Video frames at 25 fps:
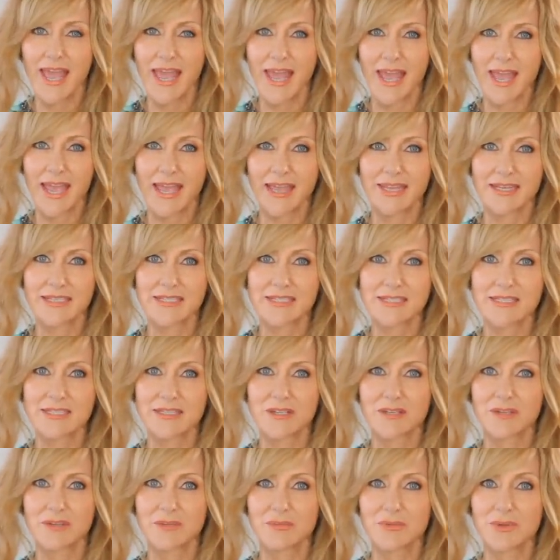And
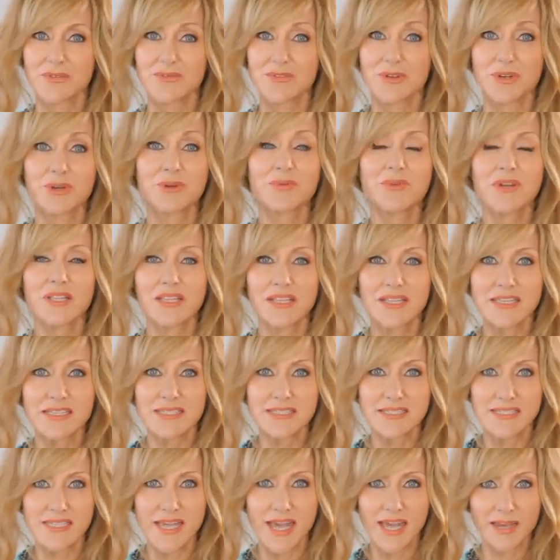we've got to
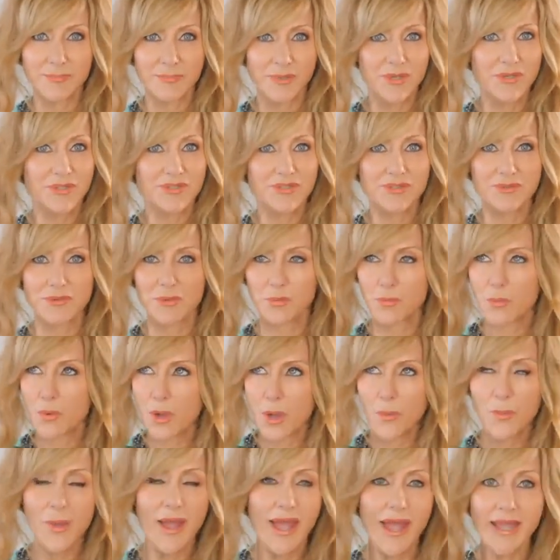release that, because
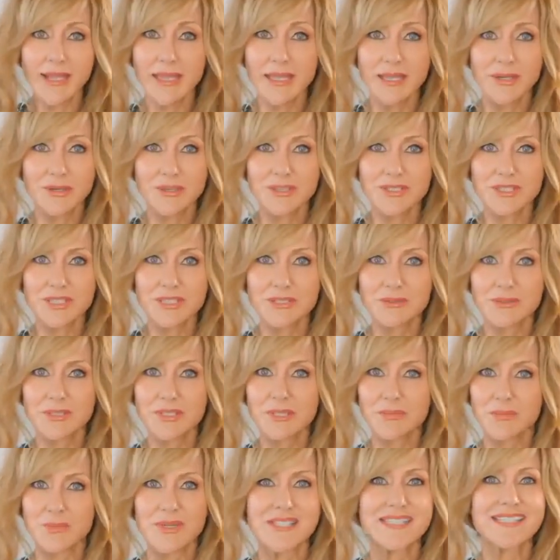while we're hanging on to
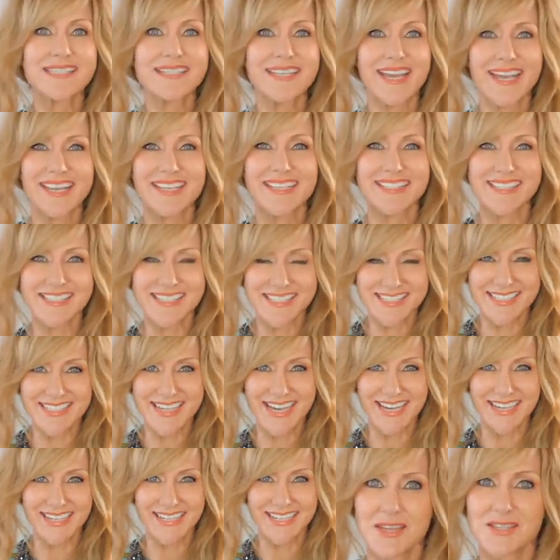it, we're staying
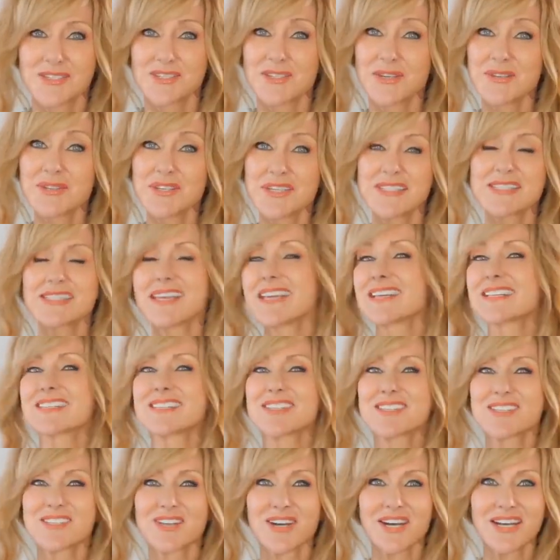stuck. So this
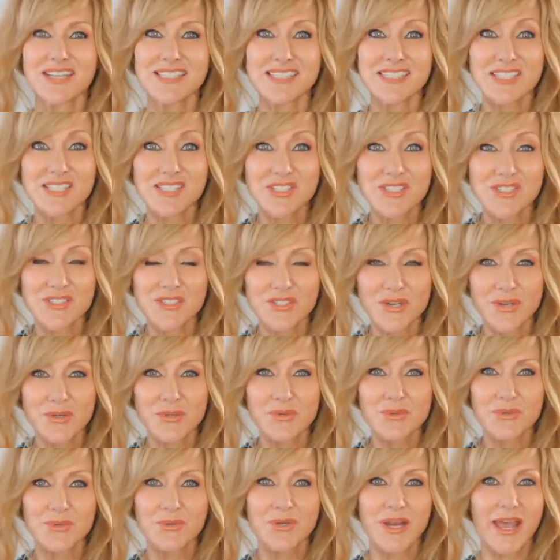exercise is
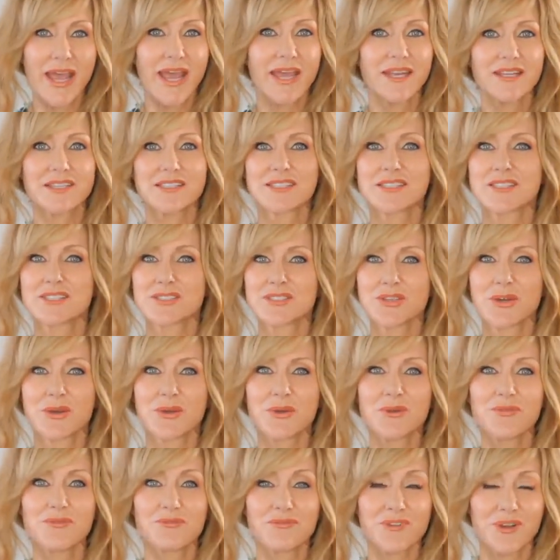so good and it's
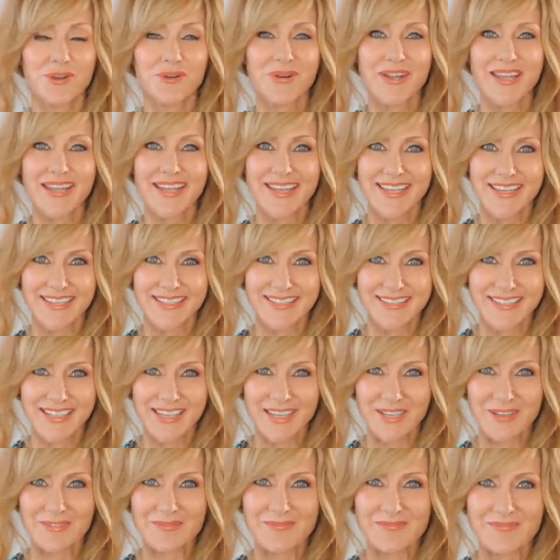so very
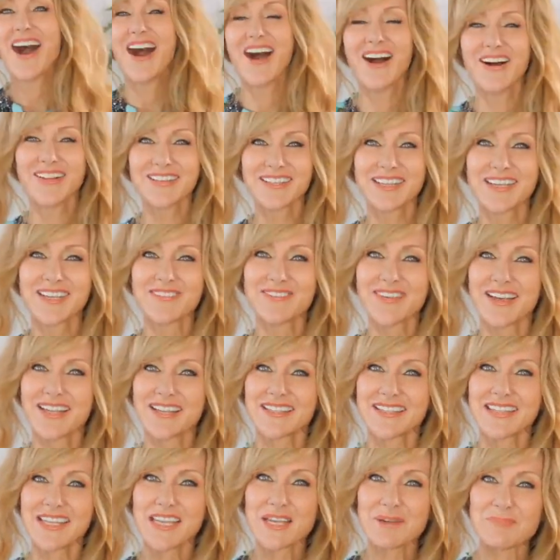healing. I'll leave
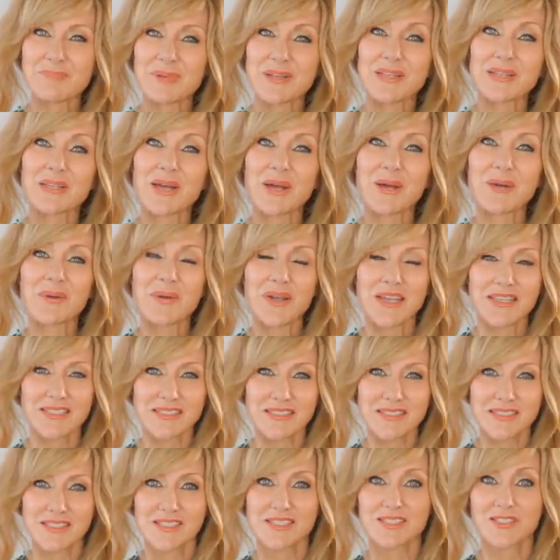a link below in
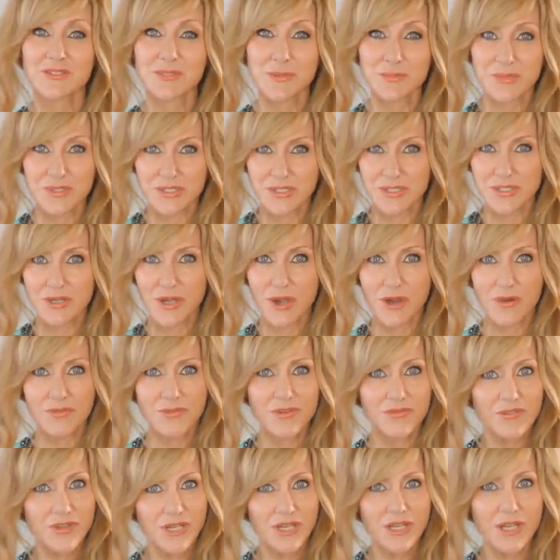the description of
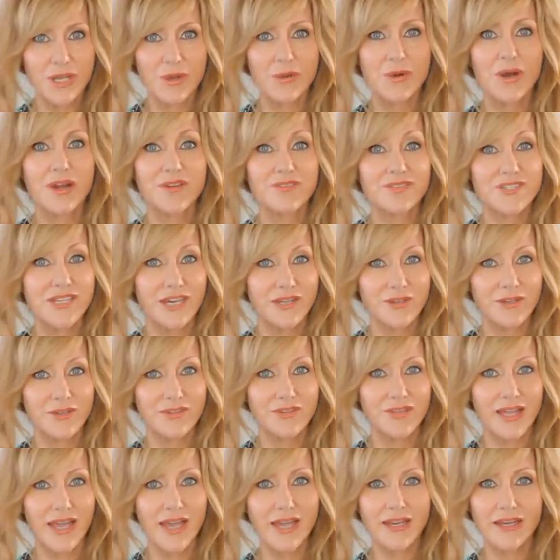a video I've done
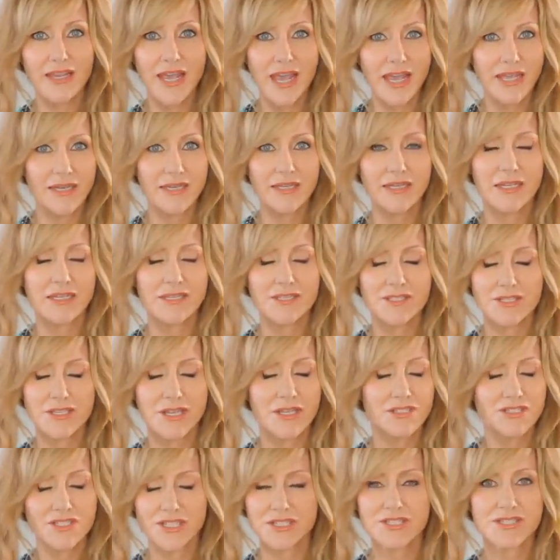on that, and it's
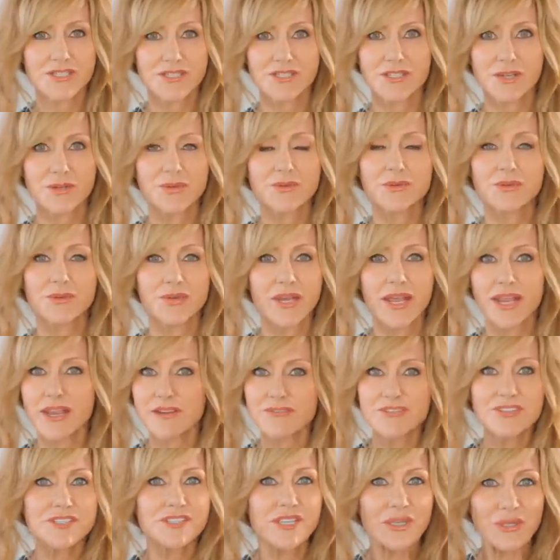just so good
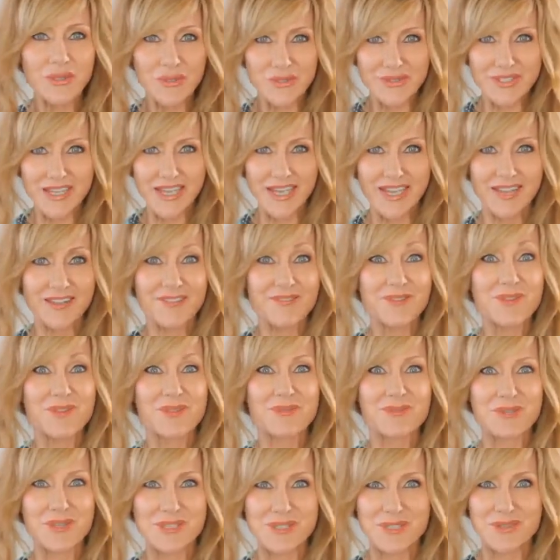every single day for
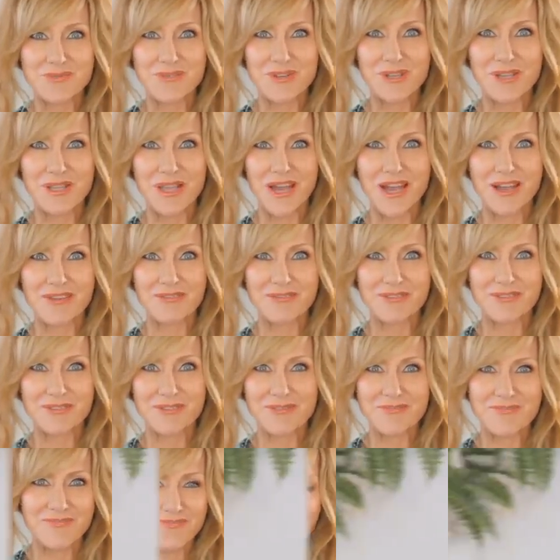the rest of your life.
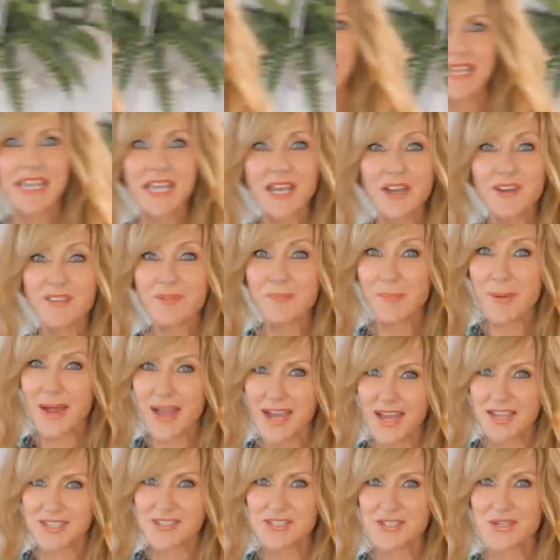Speaking of
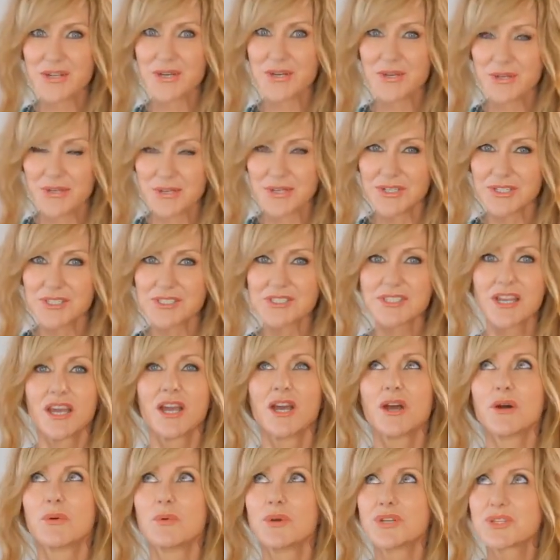past hurts,
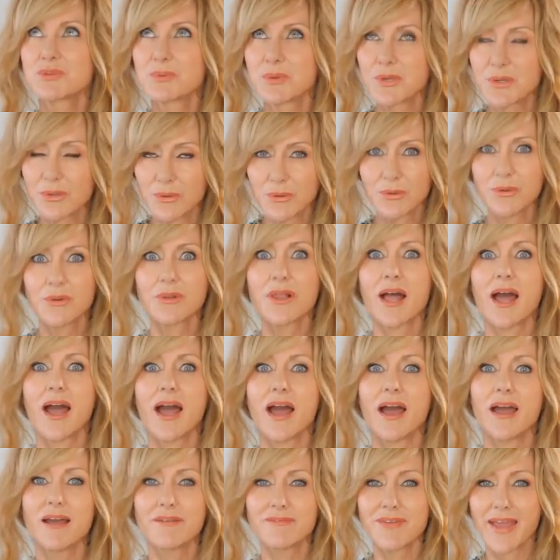which we all
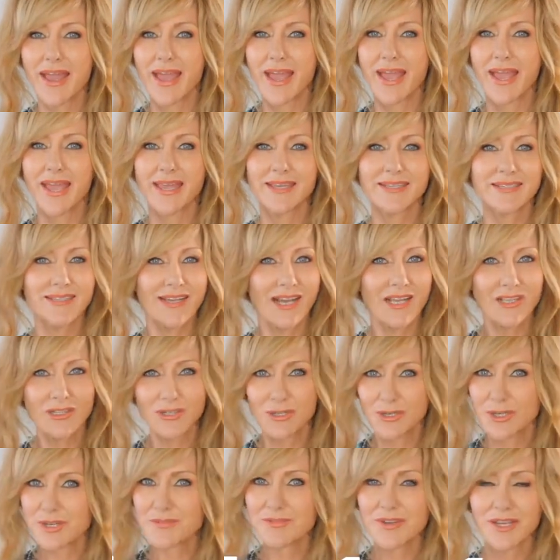have, and a
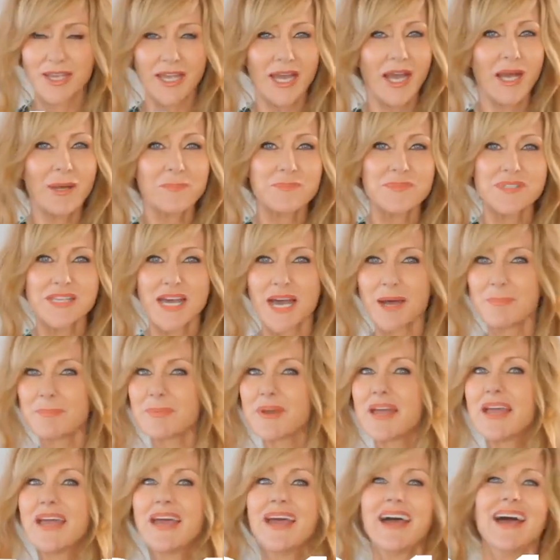lot of it comes
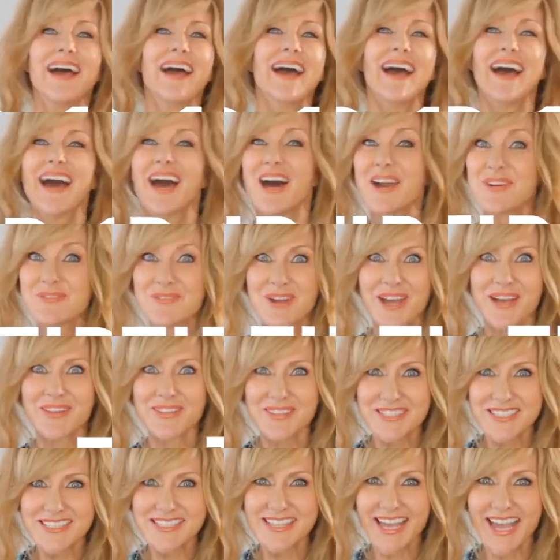up
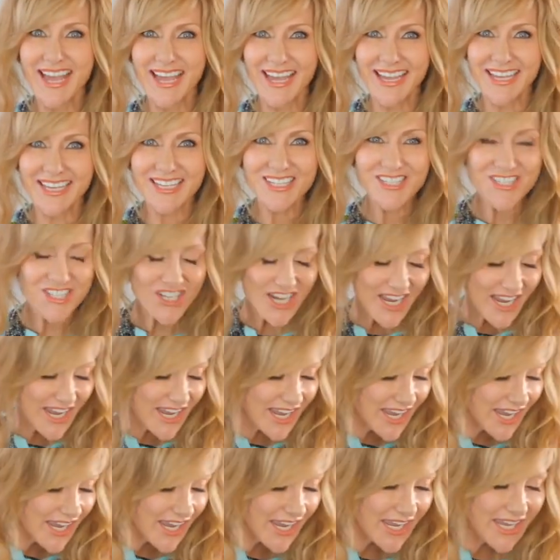around this age,
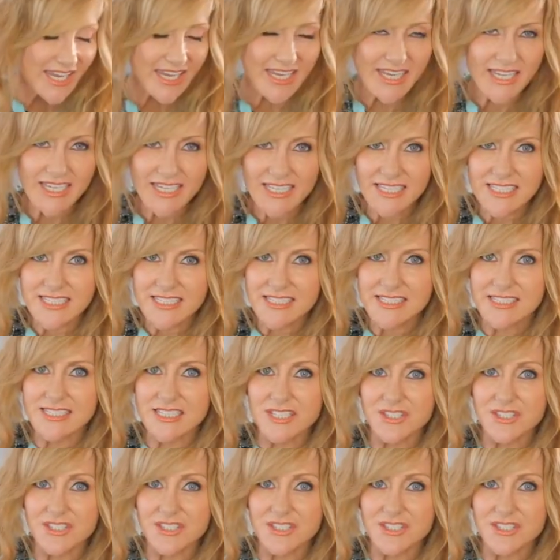is